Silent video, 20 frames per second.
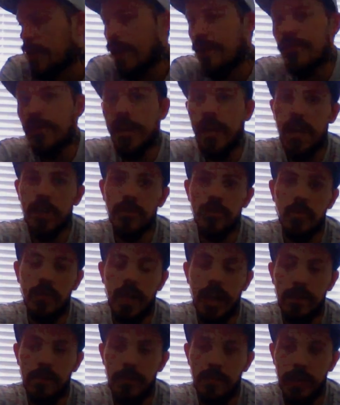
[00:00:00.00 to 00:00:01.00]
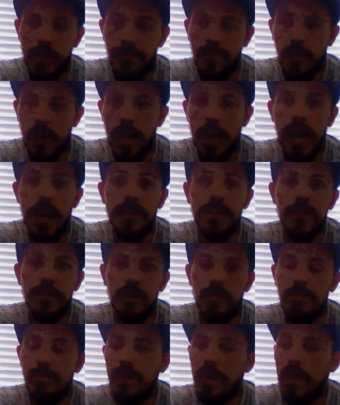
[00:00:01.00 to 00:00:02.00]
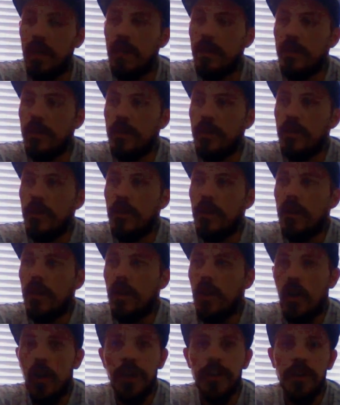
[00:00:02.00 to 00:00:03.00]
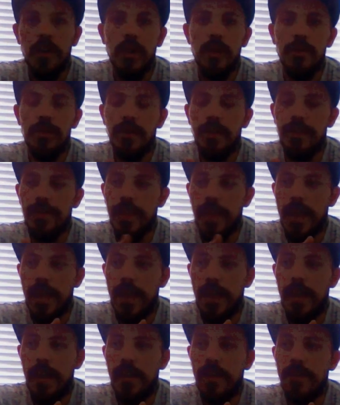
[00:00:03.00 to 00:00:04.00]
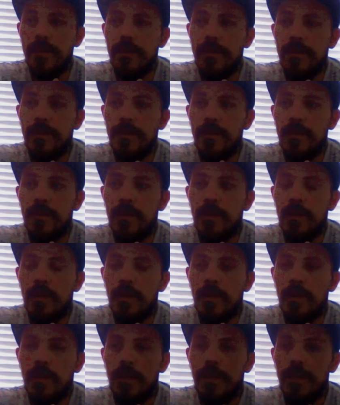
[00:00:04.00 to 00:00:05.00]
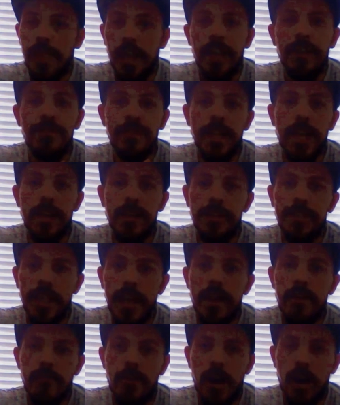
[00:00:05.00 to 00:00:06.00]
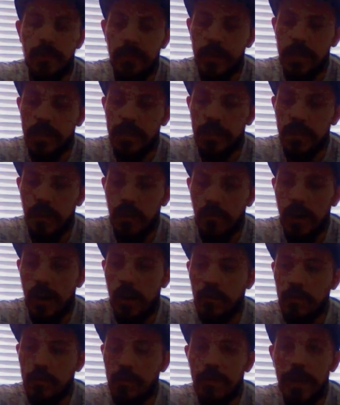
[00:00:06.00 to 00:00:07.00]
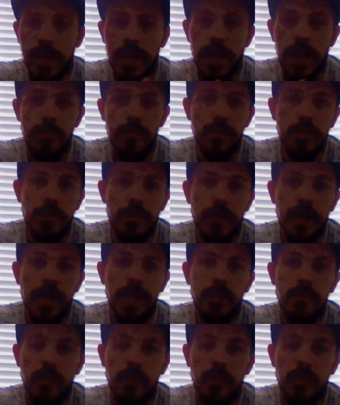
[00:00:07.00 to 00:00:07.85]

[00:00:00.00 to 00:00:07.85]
have a casual game with me if I asked them, but I know that they've tailored their armies around being able to play